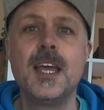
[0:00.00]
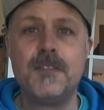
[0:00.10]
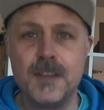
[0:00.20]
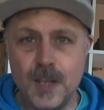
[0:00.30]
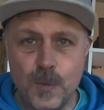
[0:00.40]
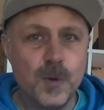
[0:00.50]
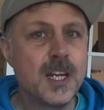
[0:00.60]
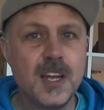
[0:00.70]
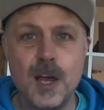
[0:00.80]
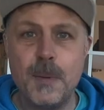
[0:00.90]
If you don't want
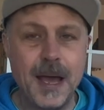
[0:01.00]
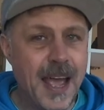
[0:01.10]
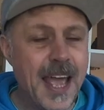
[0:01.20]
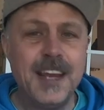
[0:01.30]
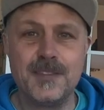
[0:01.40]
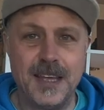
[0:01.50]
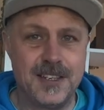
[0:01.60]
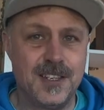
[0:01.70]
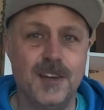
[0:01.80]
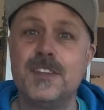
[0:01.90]
to know about any of
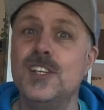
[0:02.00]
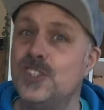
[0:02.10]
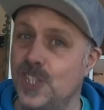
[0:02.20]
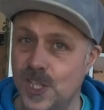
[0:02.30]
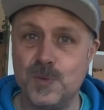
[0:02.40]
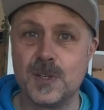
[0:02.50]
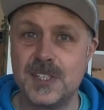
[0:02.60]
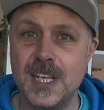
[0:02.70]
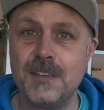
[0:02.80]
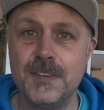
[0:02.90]
that stuff and you just want to
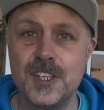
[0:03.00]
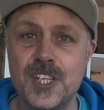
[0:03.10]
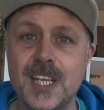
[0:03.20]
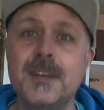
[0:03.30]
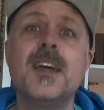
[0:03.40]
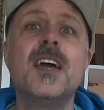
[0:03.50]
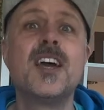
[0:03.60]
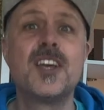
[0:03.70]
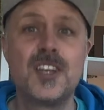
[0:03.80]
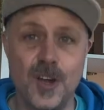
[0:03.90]
see fishing,
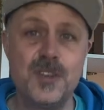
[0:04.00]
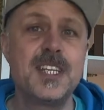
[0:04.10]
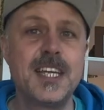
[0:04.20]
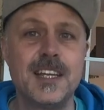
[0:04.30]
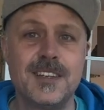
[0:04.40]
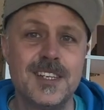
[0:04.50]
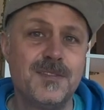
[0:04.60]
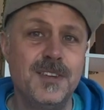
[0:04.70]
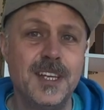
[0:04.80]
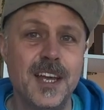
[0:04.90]
go to the end of
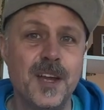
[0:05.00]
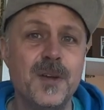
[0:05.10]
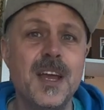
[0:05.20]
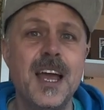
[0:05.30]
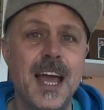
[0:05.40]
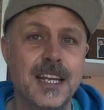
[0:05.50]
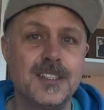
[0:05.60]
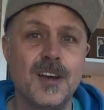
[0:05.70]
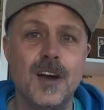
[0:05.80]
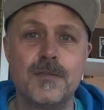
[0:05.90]
this video
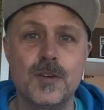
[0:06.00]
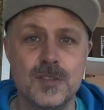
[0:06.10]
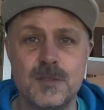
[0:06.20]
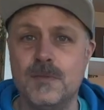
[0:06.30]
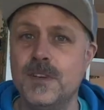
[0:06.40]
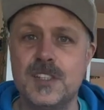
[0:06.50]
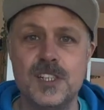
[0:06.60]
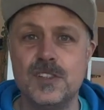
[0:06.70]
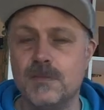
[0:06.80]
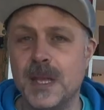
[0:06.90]
and I've got some
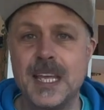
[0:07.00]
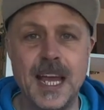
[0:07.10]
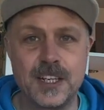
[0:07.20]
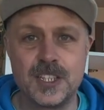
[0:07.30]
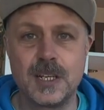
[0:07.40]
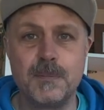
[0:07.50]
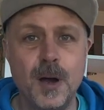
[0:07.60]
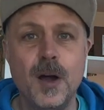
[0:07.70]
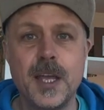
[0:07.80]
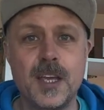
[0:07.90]
footage of me catching
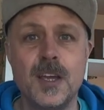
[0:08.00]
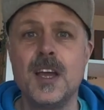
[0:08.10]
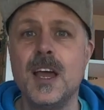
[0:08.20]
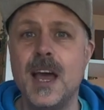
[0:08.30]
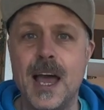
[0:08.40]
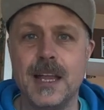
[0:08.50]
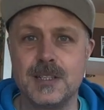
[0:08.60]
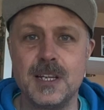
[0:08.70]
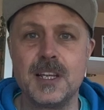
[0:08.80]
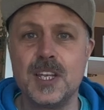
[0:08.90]
pike
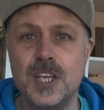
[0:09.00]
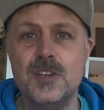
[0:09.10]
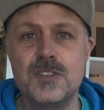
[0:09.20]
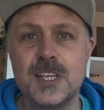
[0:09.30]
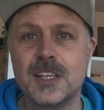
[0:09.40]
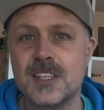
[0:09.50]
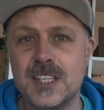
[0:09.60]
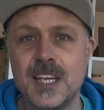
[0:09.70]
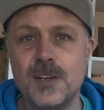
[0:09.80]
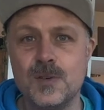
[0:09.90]
and using the
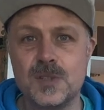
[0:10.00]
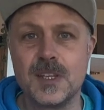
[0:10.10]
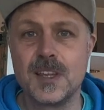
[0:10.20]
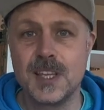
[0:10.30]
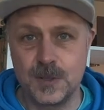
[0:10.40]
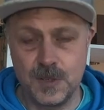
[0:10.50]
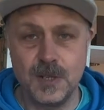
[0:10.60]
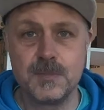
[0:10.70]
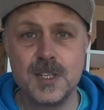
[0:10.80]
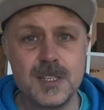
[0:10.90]
skills and the things
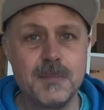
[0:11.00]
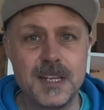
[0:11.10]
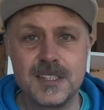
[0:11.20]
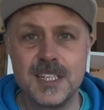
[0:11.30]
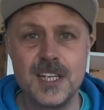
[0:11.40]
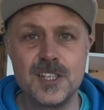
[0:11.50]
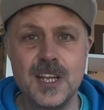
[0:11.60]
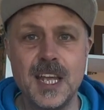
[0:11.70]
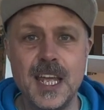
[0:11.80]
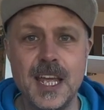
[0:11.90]
which I'm just about to teach
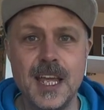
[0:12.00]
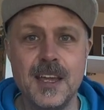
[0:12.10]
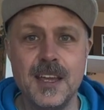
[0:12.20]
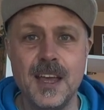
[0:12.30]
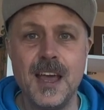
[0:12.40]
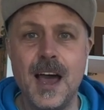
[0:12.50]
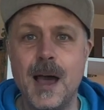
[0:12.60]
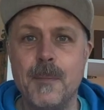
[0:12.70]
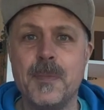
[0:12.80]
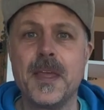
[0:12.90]
you here
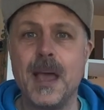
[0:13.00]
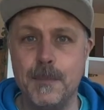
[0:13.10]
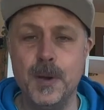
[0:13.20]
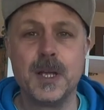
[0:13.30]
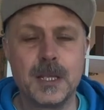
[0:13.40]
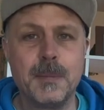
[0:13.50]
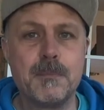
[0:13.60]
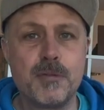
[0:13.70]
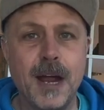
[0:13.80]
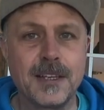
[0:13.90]
and putting them
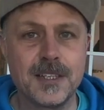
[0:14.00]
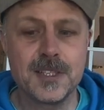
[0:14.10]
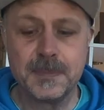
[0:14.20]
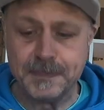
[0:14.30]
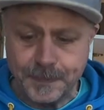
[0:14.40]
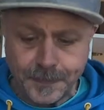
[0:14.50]
in practice.